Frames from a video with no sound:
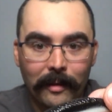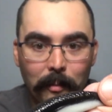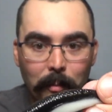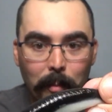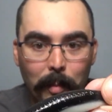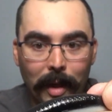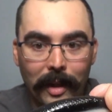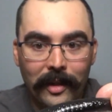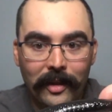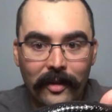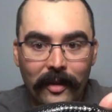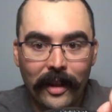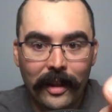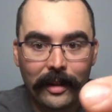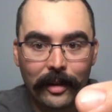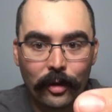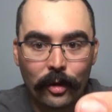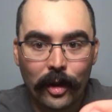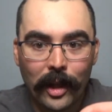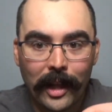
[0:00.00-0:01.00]

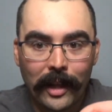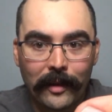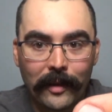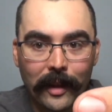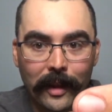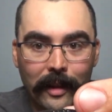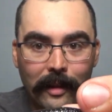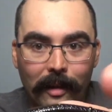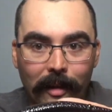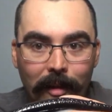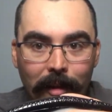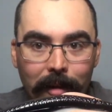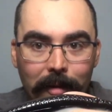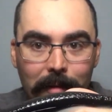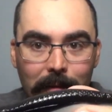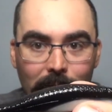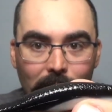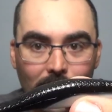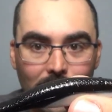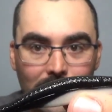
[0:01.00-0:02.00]
buzztail shad, they call it.
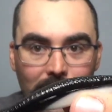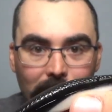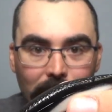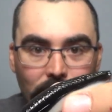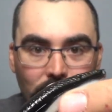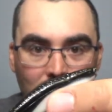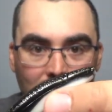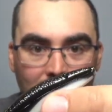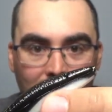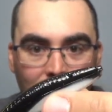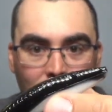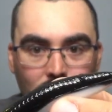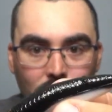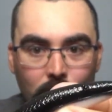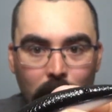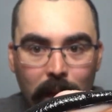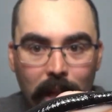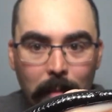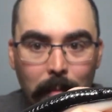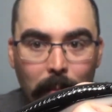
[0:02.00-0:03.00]
So it's the shad
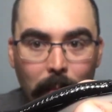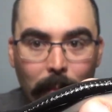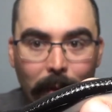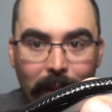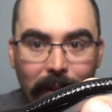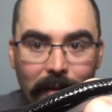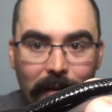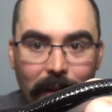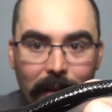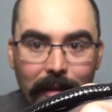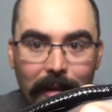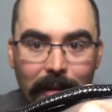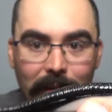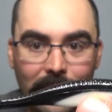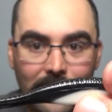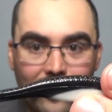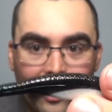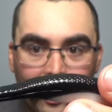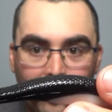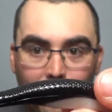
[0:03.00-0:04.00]
shape, but then it's got
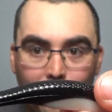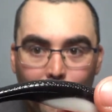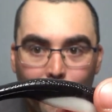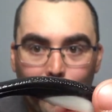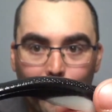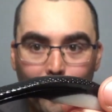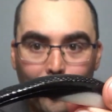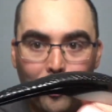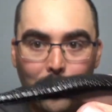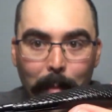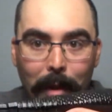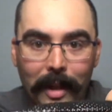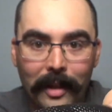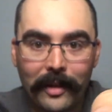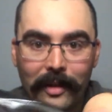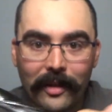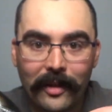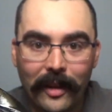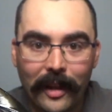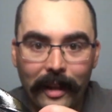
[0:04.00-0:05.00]
this like
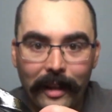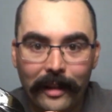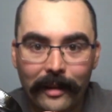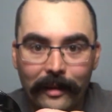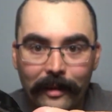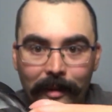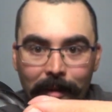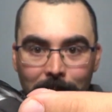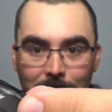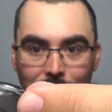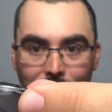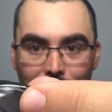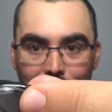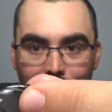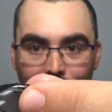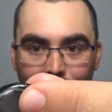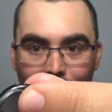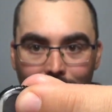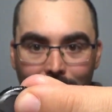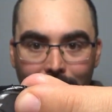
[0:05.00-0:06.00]
buzz tail.
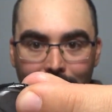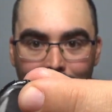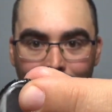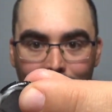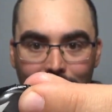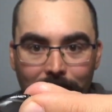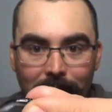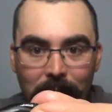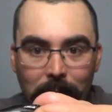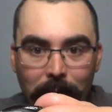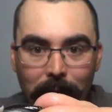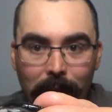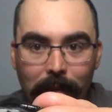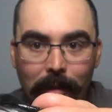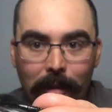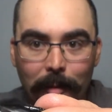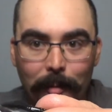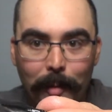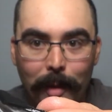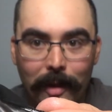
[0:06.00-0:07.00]
I guess that's what they
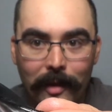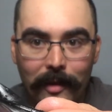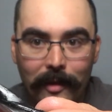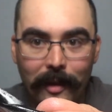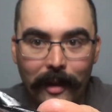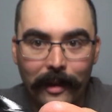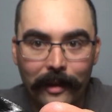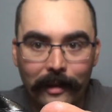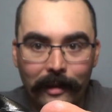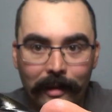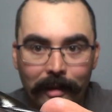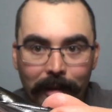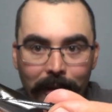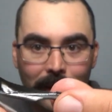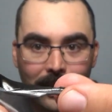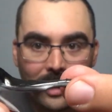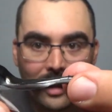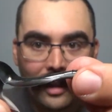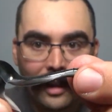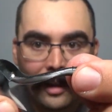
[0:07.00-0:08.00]
call a buzz tail.
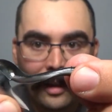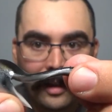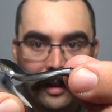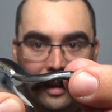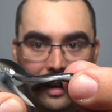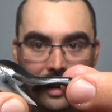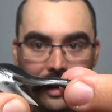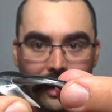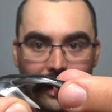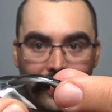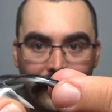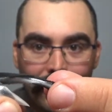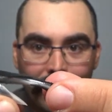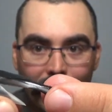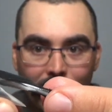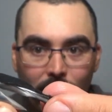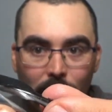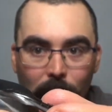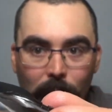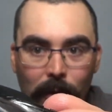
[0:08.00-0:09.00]
And it's a
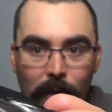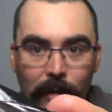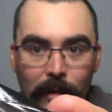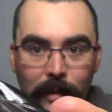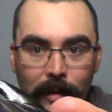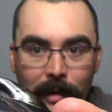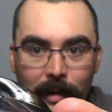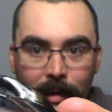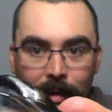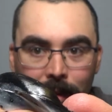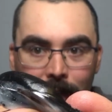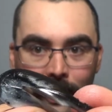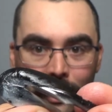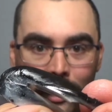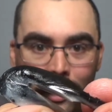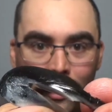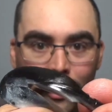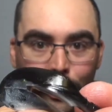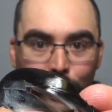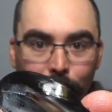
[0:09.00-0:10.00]
cool
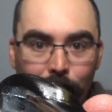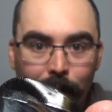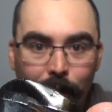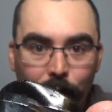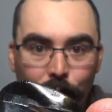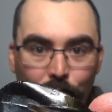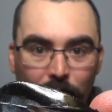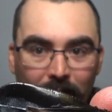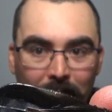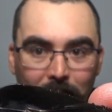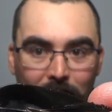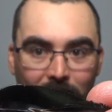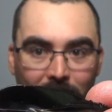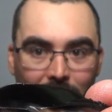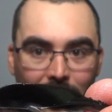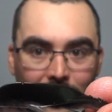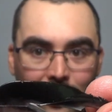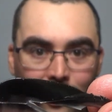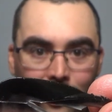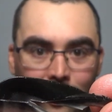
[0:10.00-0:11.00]
hook-shaped
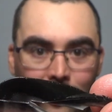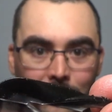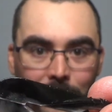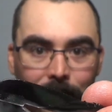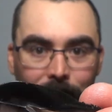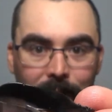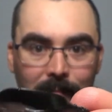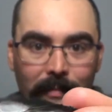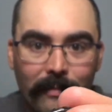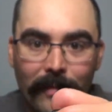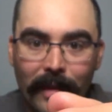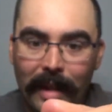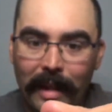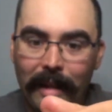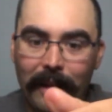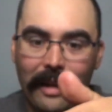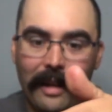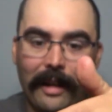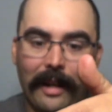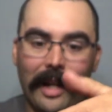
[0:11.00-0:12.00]
tail.
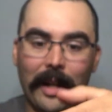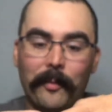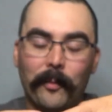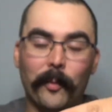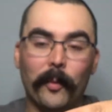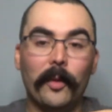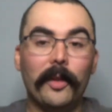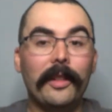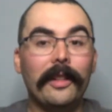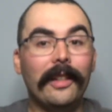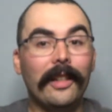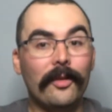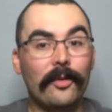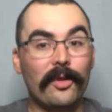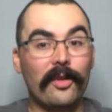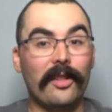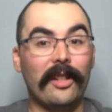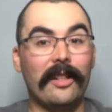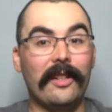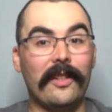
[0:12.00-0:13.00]
I'm really
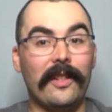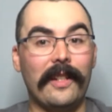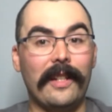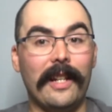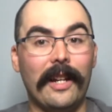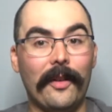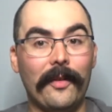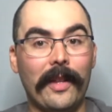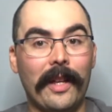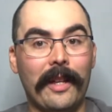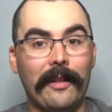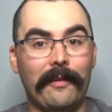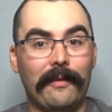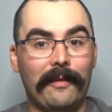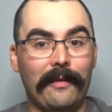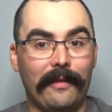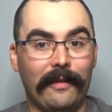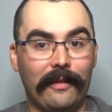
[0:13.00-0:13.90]
interested to see how that